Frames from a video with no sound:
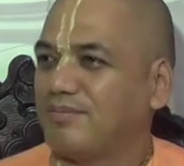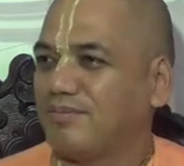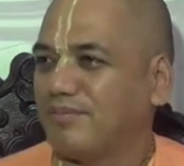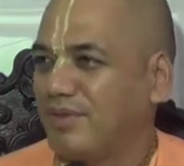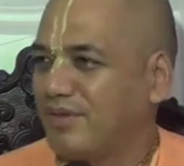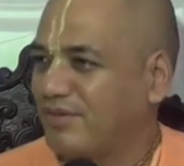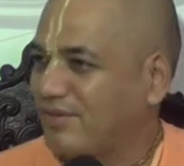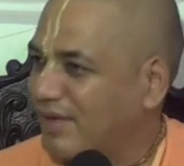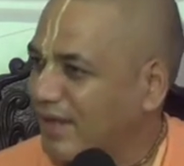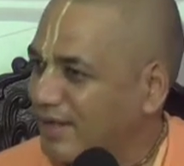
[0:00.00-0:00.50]

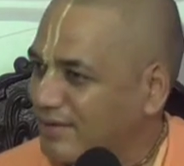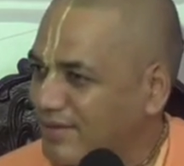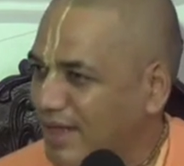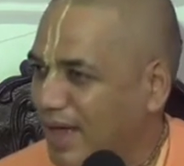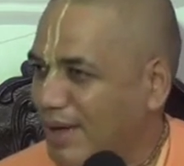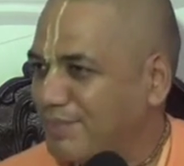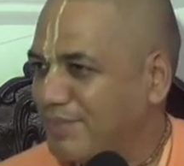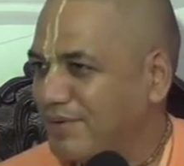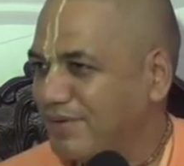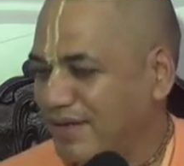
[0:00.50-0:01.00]
mistakes
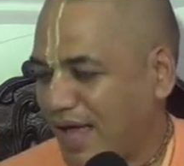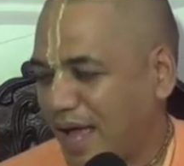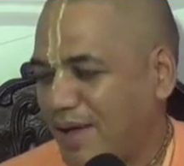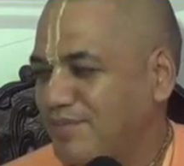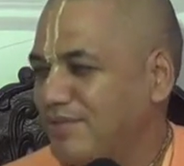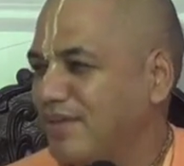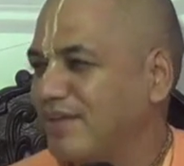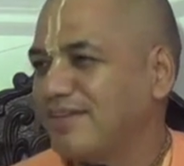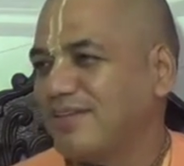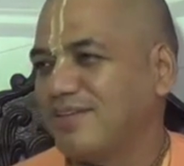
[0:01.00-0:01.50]
happen.
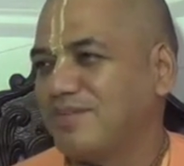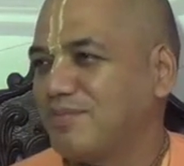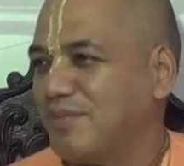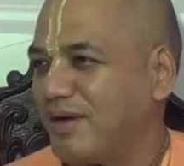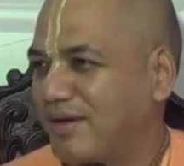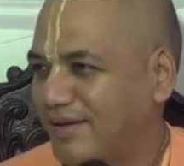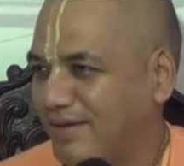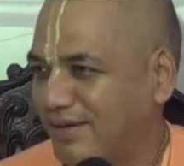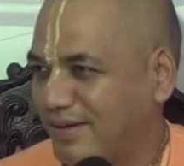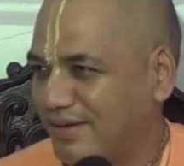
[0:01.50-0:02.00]
I'm saying this
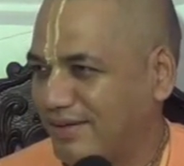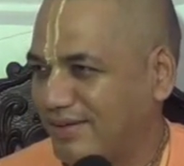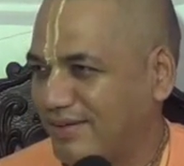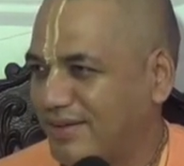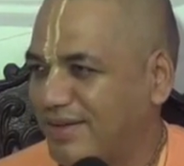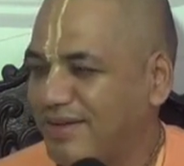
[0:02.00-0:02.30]
material.